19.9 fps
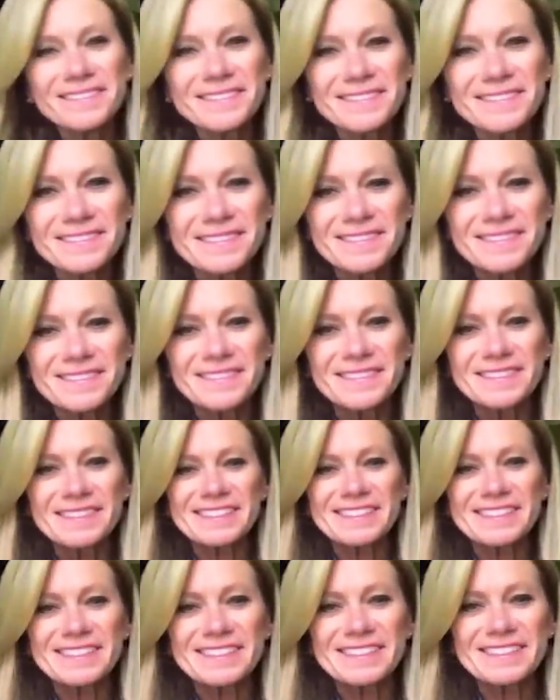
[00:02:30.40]

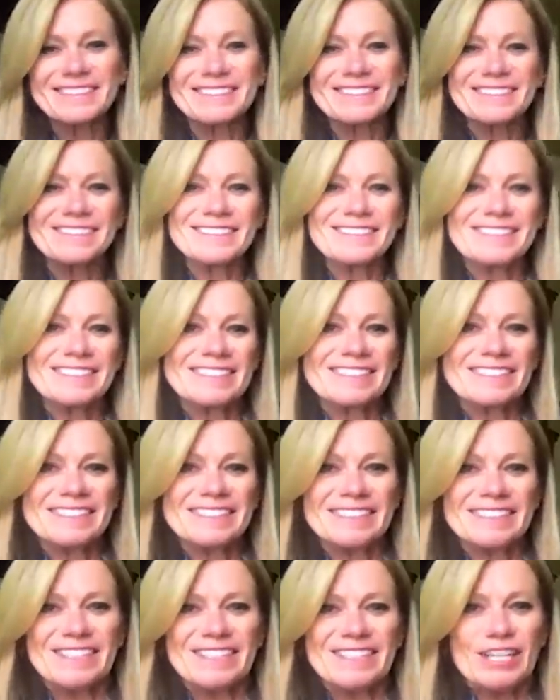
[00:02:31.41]

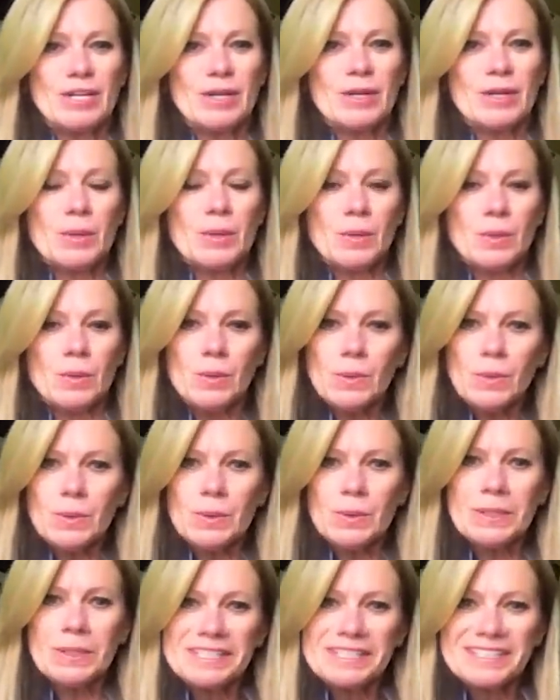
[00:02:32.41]

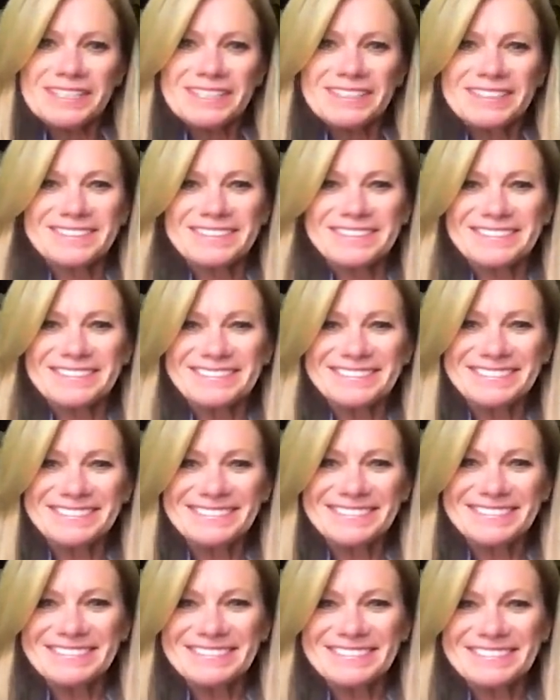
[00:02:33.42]

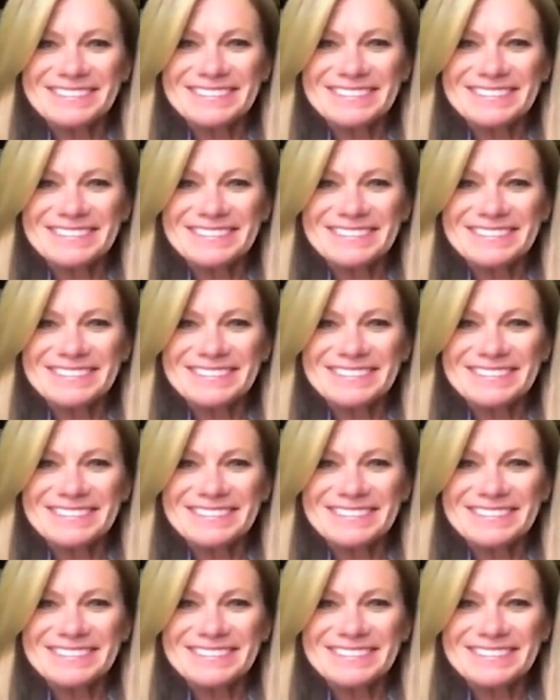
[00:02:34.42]
(silent)